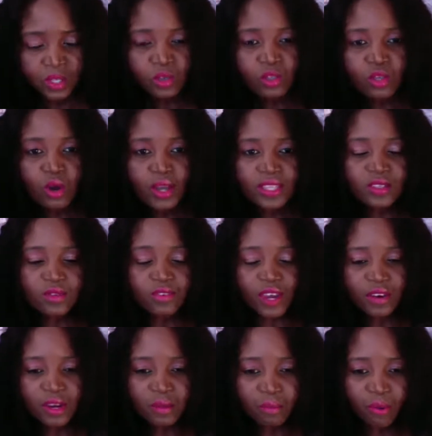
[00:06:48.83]
So it's
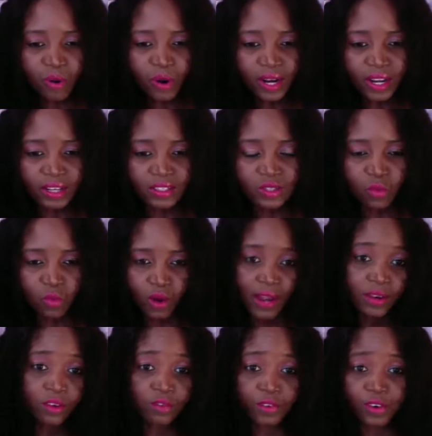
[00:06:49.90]
very important.
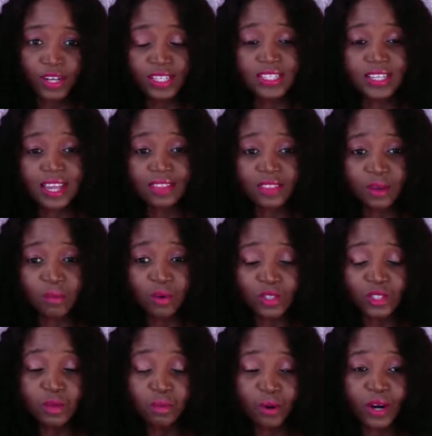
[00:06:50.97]
One, you've already done the
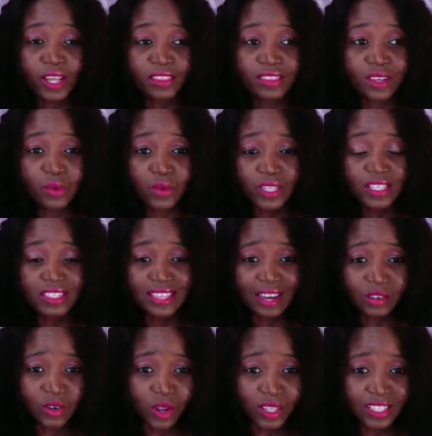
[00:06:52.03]
most important thing, which is
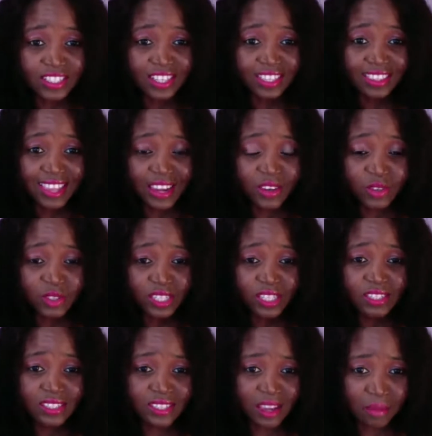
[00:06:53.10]
acknowledging that you
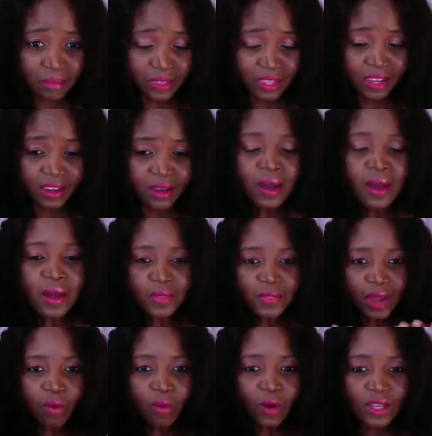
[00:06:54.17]
did something
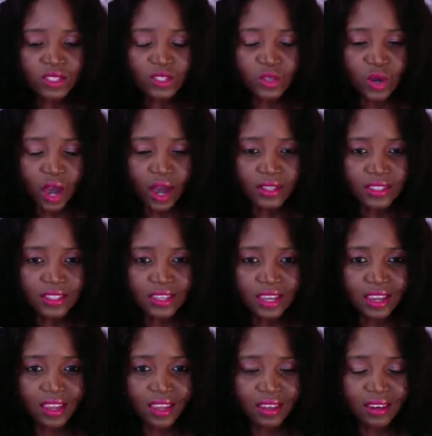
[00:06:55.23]
that was not
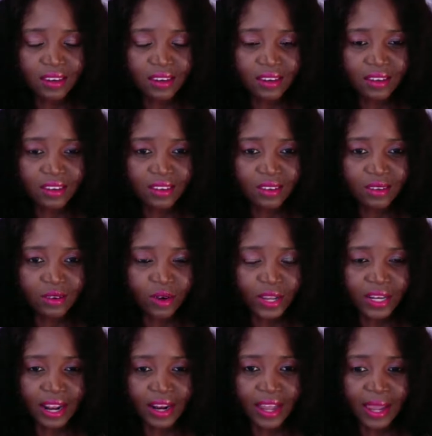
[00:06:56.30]
in
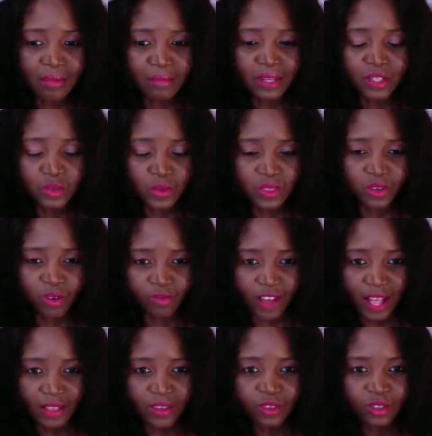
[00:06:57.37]
alignment with your
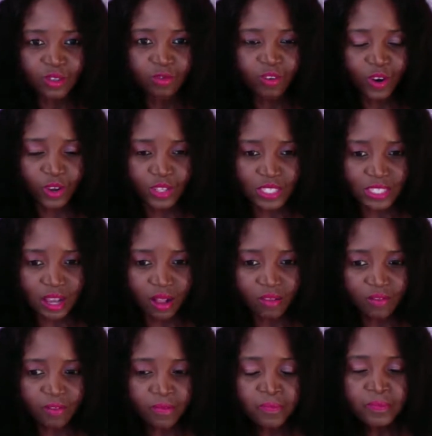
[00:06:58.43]
values for
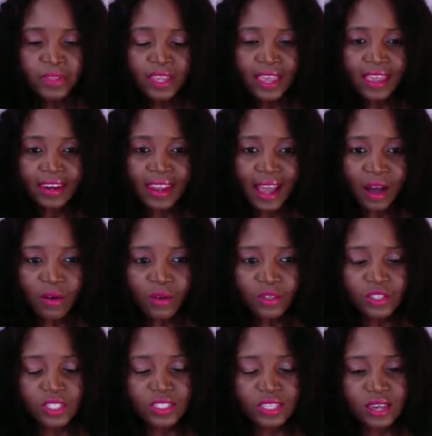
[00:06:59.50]
yourself. And now
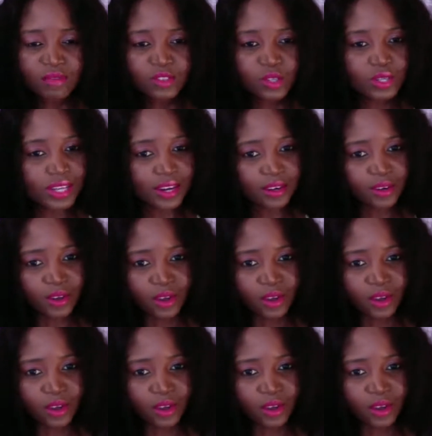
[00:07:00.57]
you just have to let it